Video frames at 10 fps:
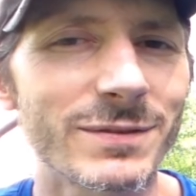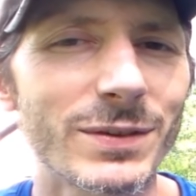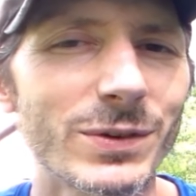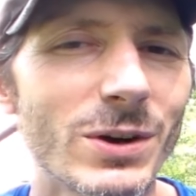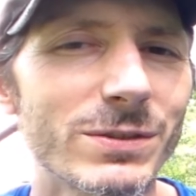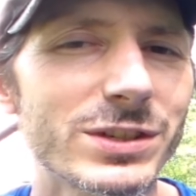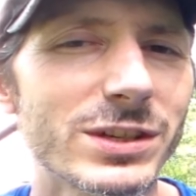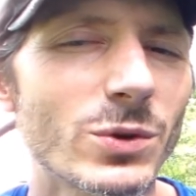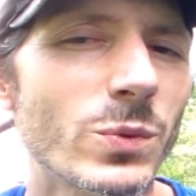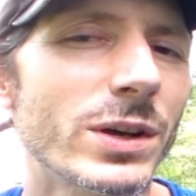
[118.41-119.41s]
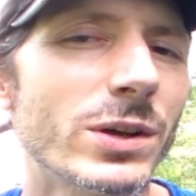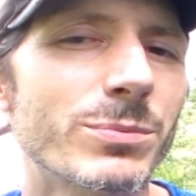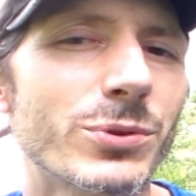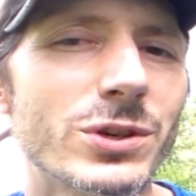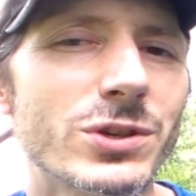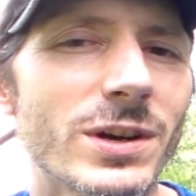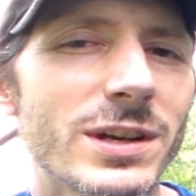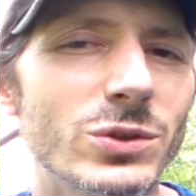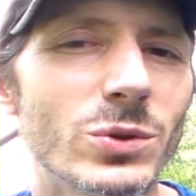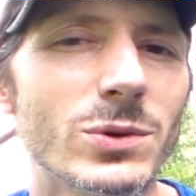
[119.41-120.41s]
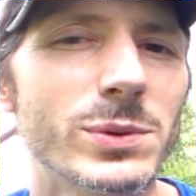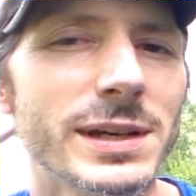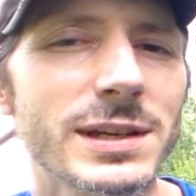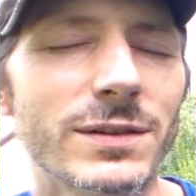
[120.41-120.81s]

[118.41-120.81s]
I've never harvested a quail. I'm pretty sure I can do it quick.